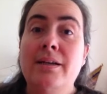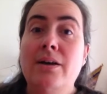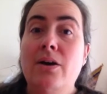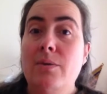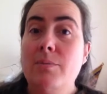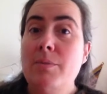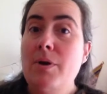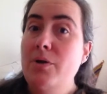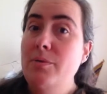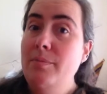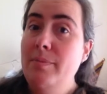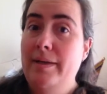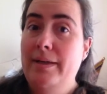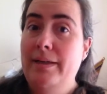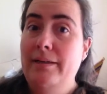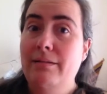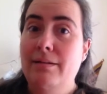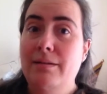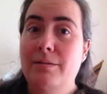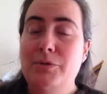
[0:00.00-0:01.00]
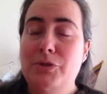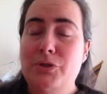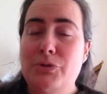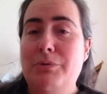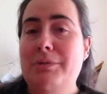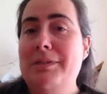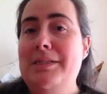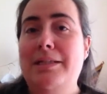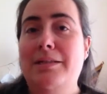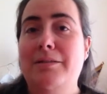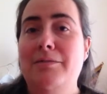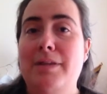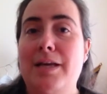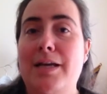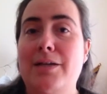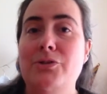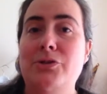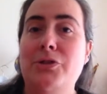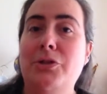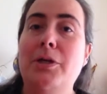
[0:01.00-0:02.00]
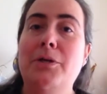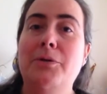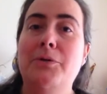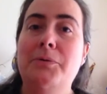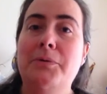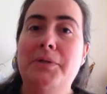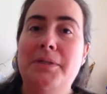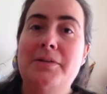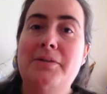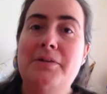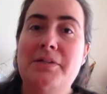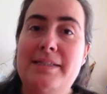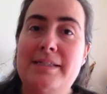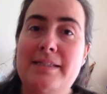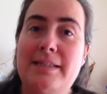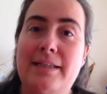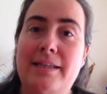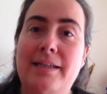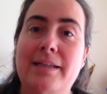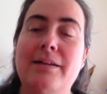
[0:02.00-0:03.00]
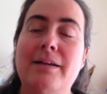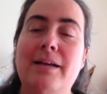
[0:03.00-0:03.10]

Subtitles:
I'm hoping that the majority of that should go quite nicely.